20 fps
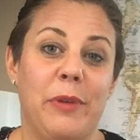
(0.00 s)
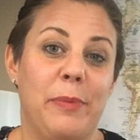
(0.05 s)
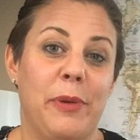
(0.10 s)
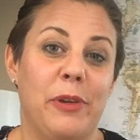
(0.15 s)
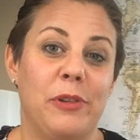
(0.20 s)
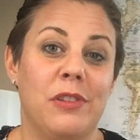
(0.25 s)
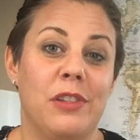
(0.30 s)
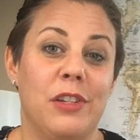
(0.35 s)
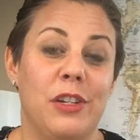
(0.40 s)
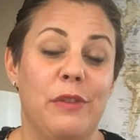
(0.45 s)
we
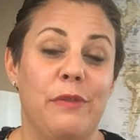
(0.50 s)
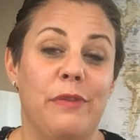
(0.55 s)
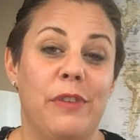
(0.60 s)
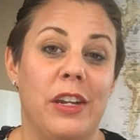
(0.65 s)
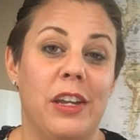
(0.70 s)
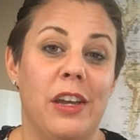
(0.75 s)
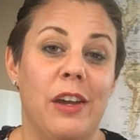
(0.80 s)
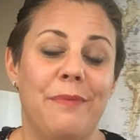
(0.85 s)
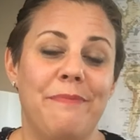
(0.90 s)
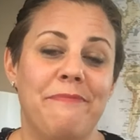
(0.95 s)
post a new
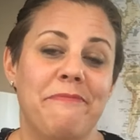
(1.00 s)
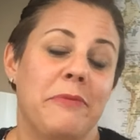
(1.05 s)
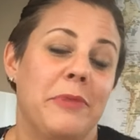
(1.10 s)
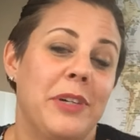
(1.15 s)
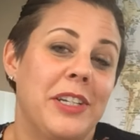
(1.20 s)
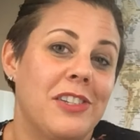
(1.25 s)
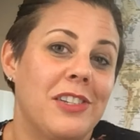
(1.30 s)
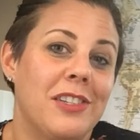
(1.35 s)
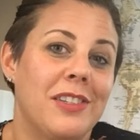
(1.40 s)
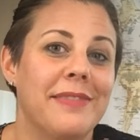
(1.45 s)
video,
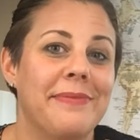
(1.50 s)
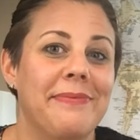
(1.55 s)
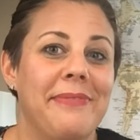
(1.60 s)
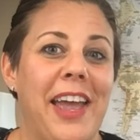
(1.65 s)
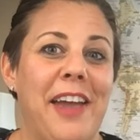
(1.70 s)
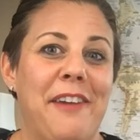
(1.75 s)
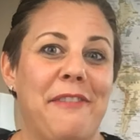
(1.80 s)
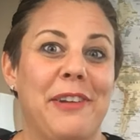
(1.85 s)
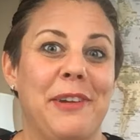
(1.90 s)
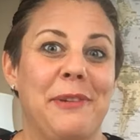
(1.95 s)
which is
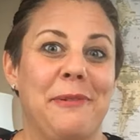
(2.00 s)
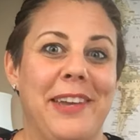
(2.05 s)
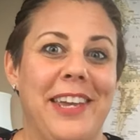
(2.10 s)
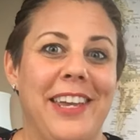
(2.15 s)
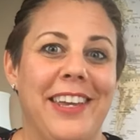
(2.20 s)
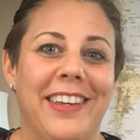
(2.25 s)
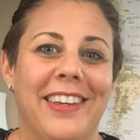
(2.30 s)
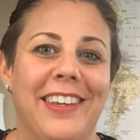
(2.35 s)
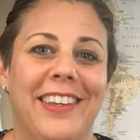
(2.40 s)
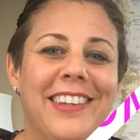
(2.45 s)
every
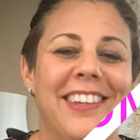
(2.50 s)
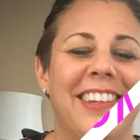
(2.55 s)
week.